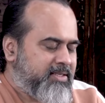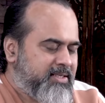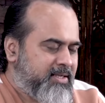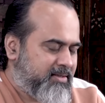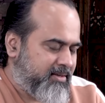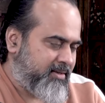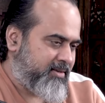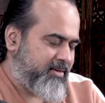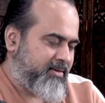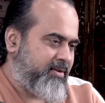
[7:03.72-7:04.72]
these
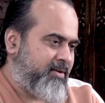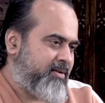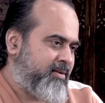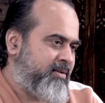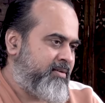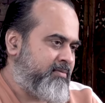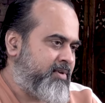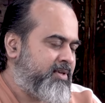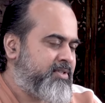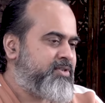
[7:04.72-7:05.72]
are not
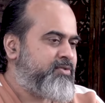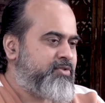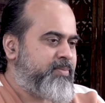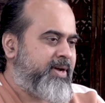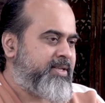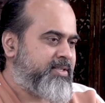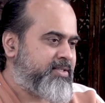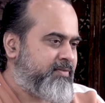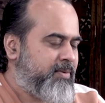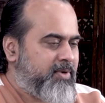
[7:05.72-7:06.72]
words used by
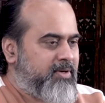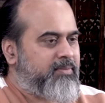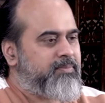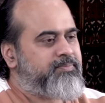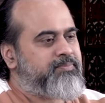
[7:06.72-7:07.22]
just women.